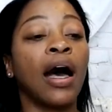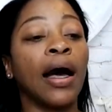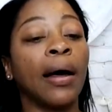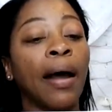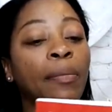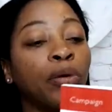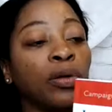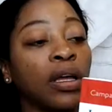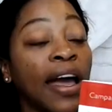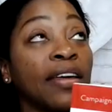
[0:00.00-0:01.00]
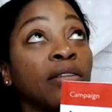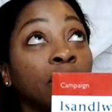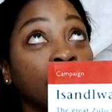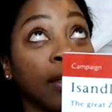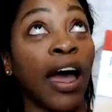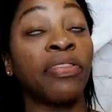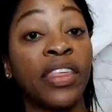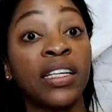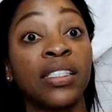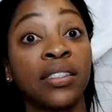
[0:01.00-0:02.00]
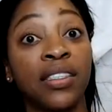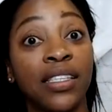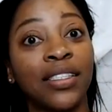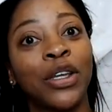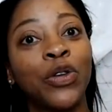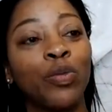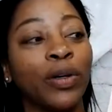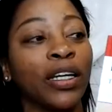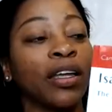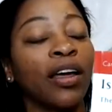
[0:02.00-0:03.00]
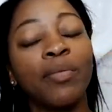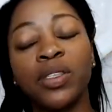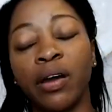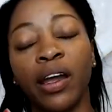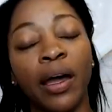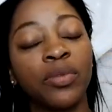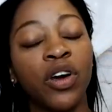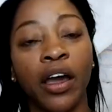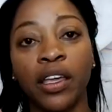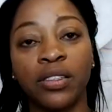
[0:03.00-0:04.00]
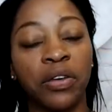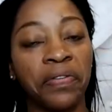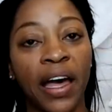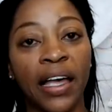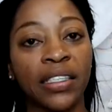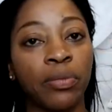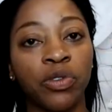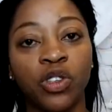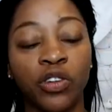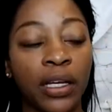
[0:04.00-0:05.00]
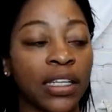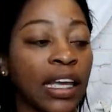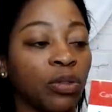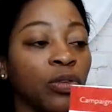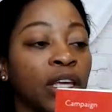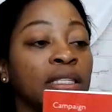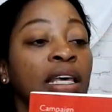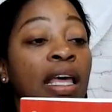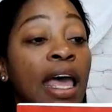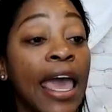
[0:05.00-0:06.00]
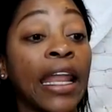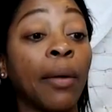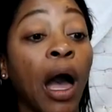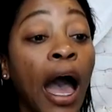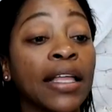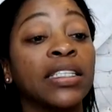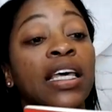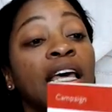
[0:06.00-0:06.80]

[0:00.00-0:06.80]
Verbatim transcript: Uh, I pulled, I got this. This is a new book. I'm sorry, I'm talking so fast. I'm just trying to get through this, and I'm hot.